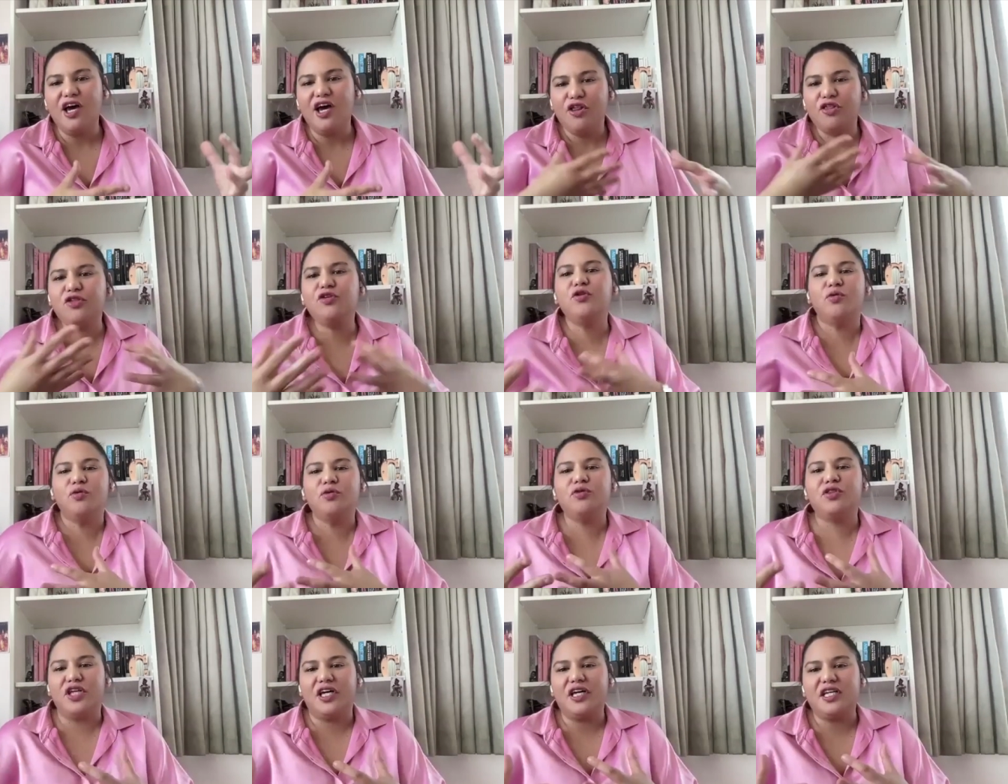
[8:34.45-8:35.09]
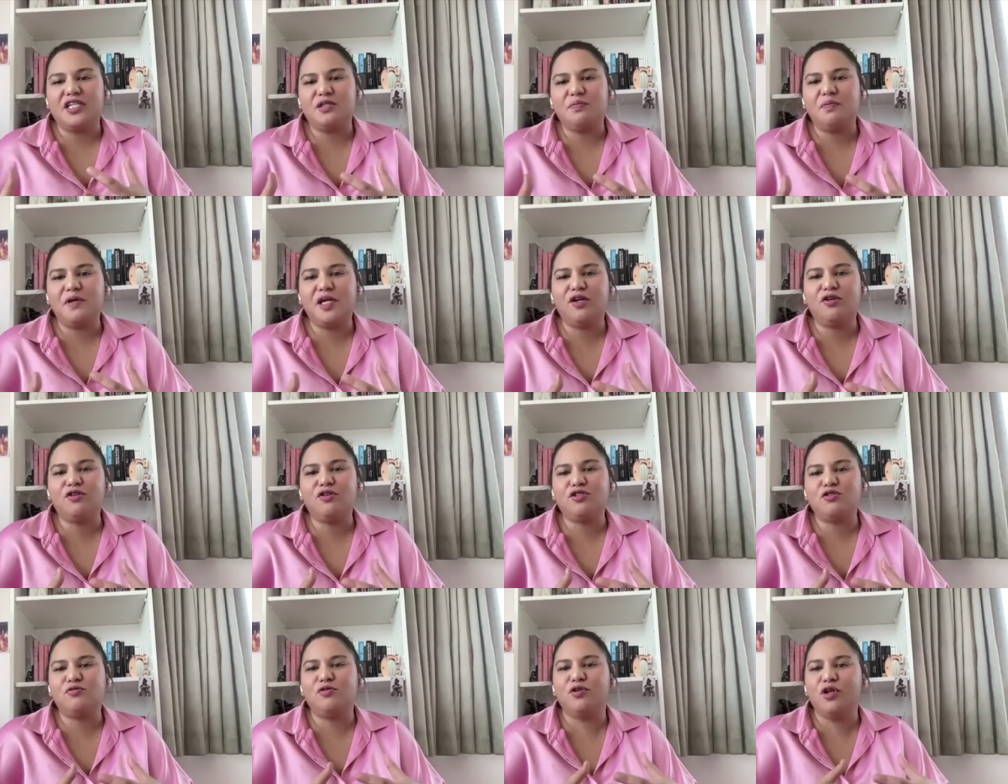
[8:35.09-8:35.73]
through this
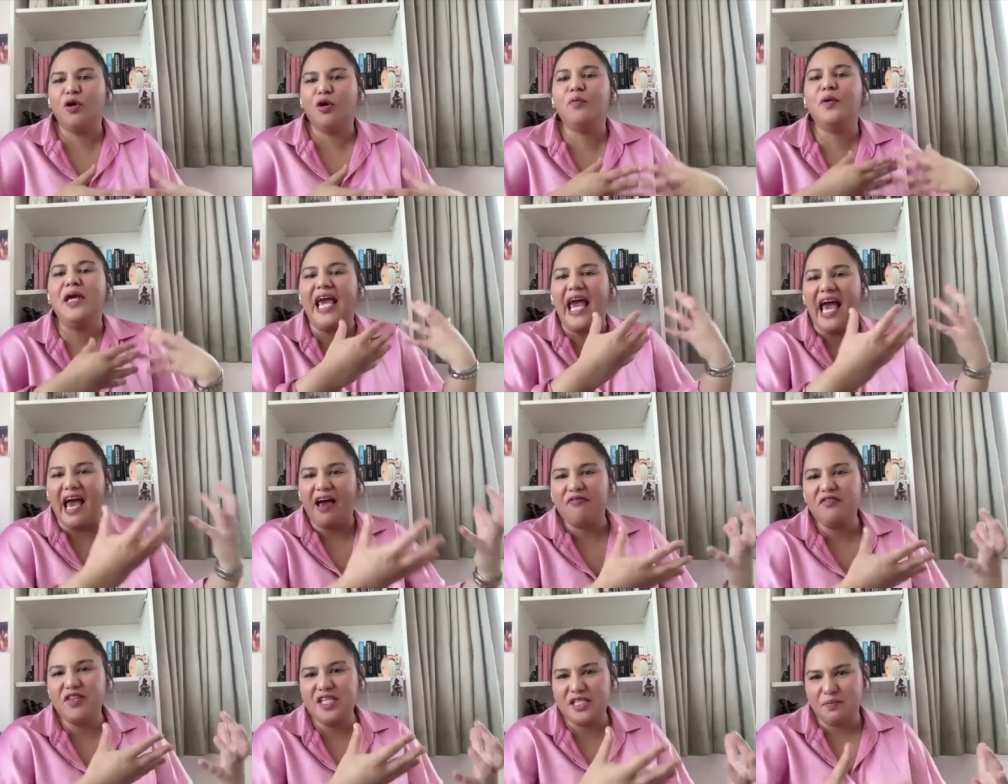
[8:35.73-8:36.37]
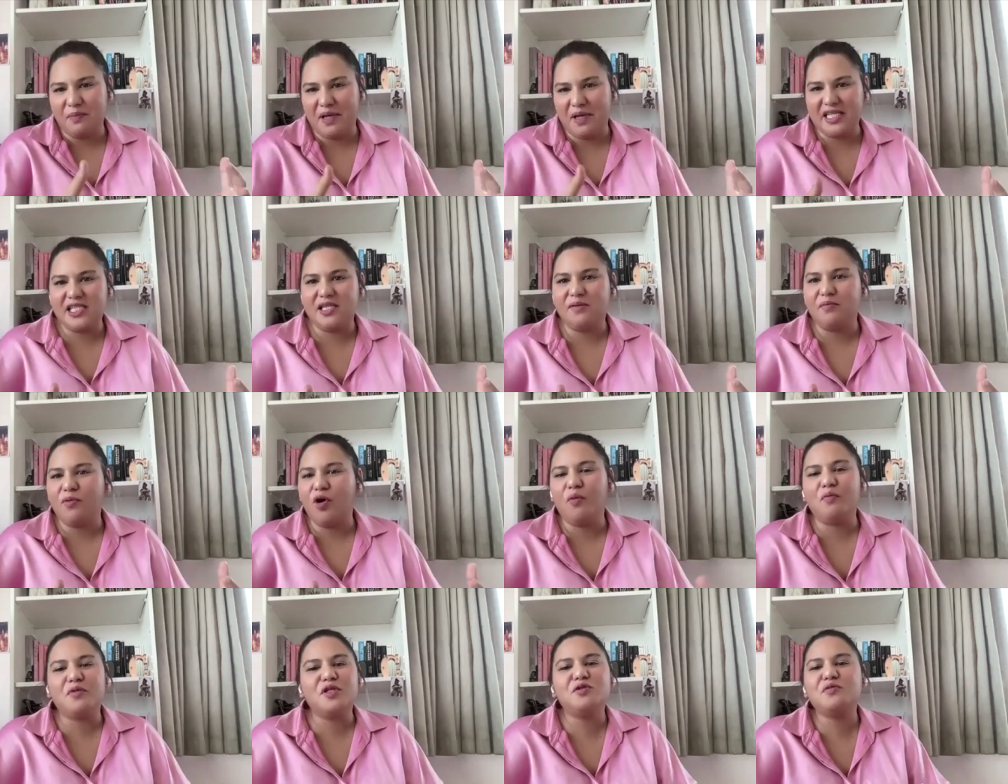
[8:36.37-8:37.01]
because you know we have these messy
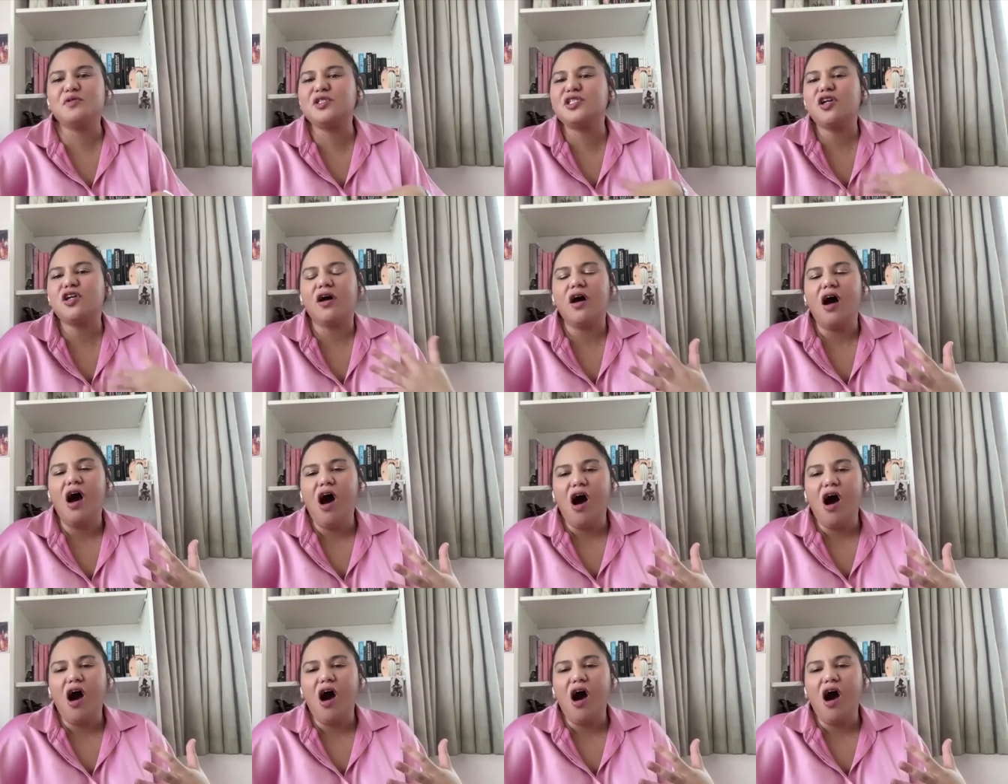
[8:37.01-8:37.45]
moments which